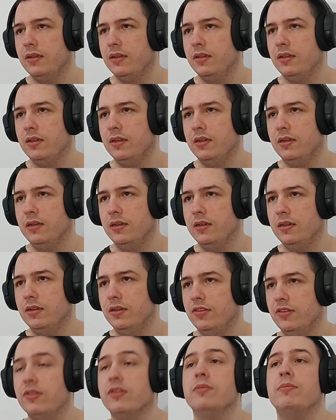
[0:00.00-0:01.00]

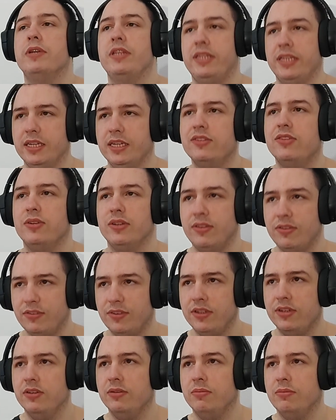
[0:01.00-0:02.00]
Song by the actor and
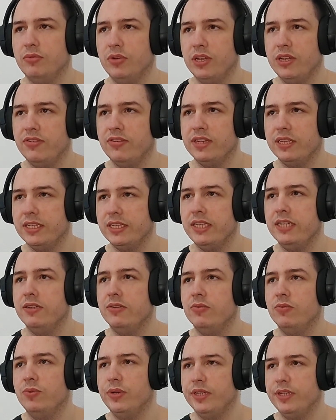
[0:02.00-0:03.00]
singer MORISAKI
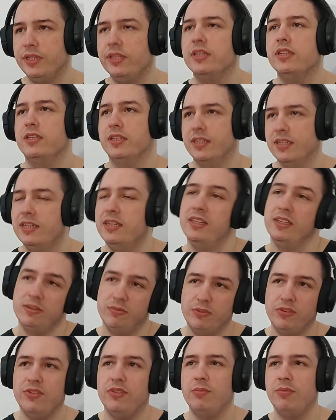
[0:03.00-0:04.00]
Win,
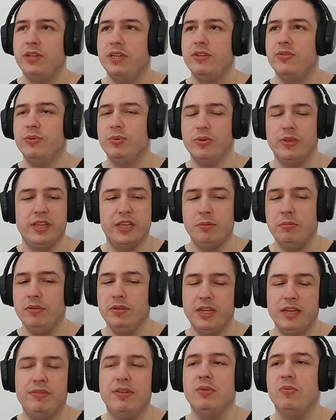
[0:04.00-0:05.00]
which is a pretty cool name.
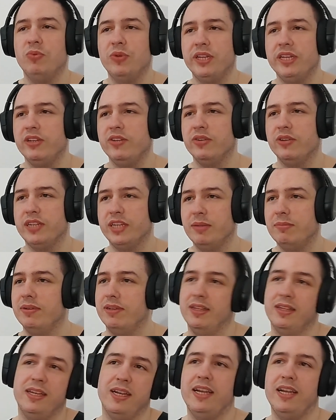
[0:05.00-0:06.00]
Having Win in your name,
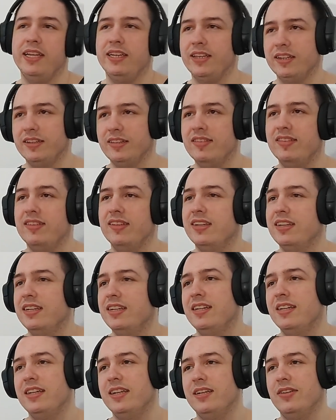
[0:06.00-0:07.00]
I like that.
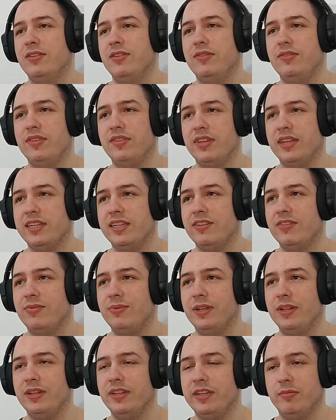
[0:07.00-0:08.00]
I don't know if it's like his
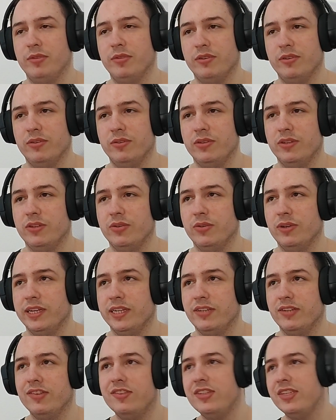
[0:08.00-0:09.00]
real name or, you know, like a
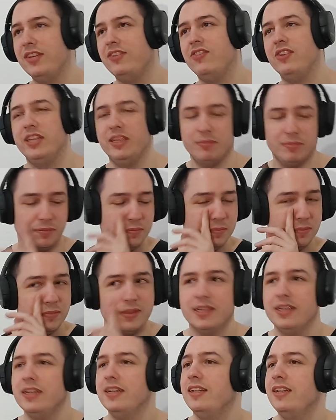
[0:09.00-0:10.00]
stage name.
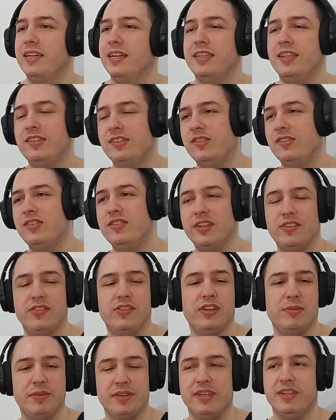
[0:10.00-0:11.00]
I guess it's a stage
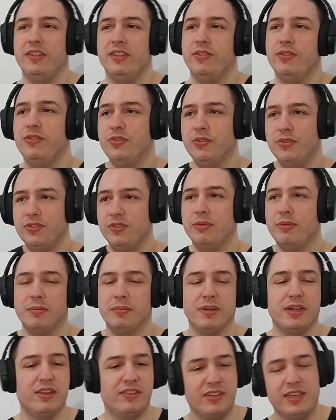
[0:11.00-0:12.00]
name, yeah. You choose something
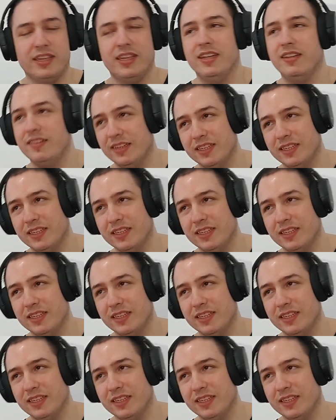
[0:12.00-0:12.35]
badass like that.